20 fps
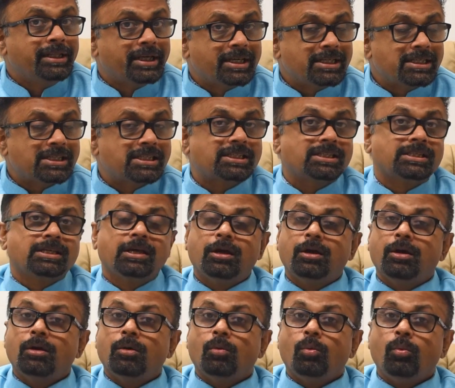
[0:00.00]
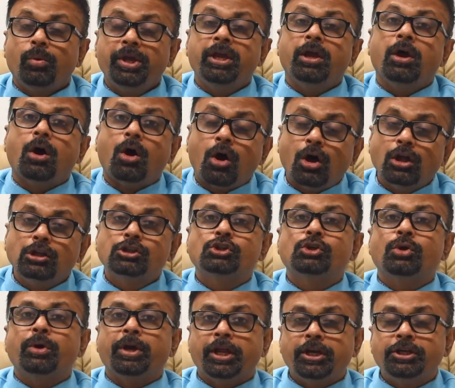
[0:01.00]
this, we
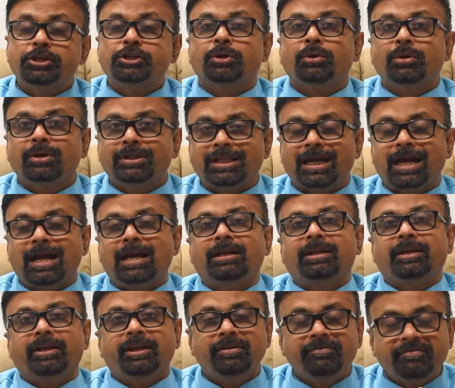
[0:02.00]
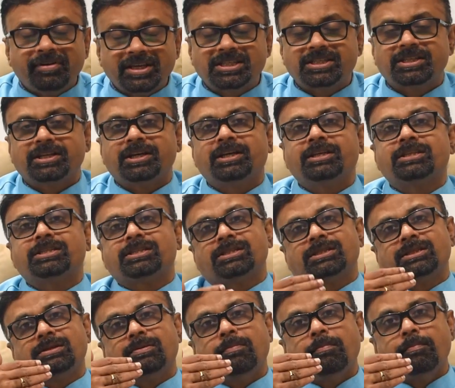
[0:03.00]
also ensure that
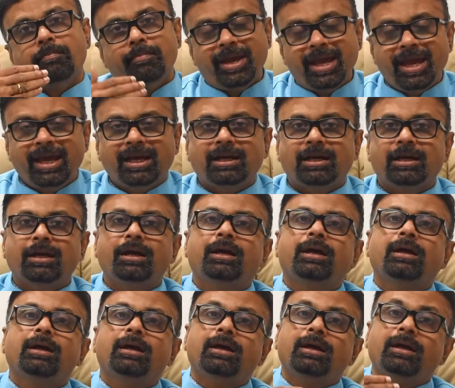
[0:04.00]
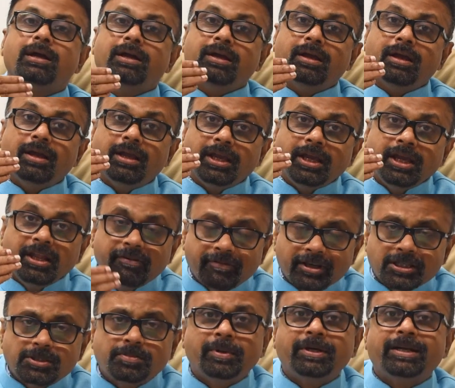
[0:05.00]
investors make
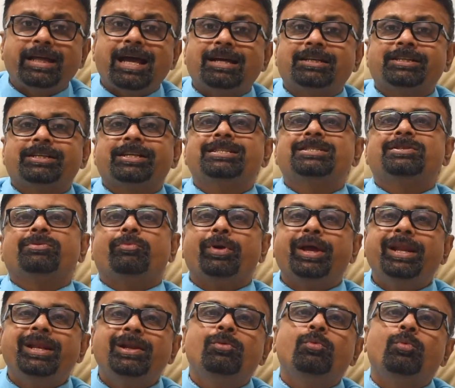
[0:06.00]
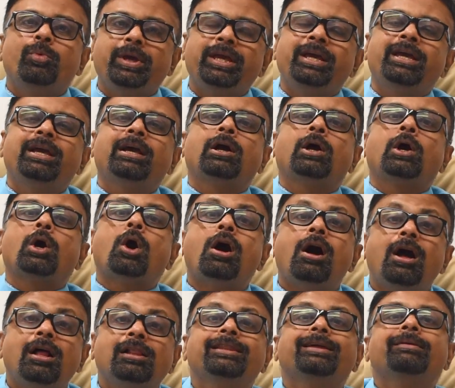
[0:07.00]
investment actions when we
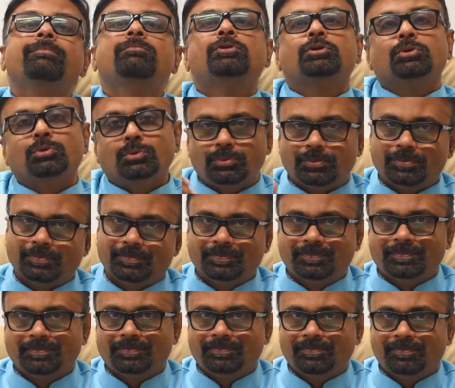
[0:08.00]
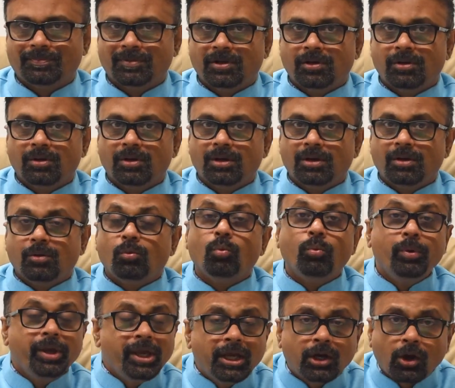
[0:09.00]
call them to.
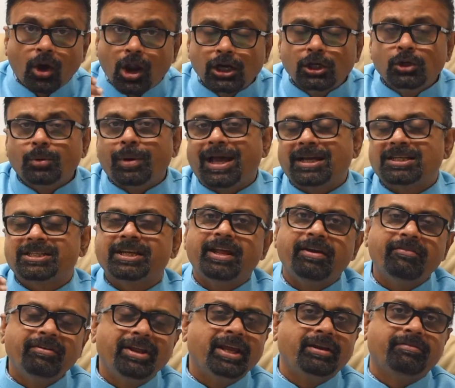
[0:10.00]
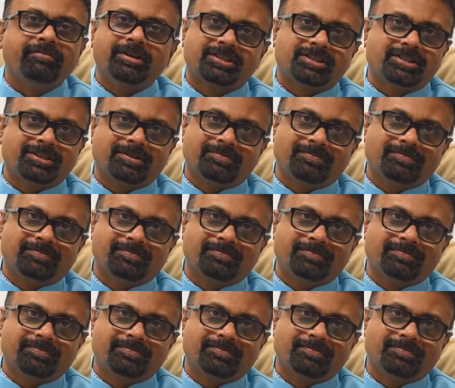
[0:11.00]
We call to action every investor,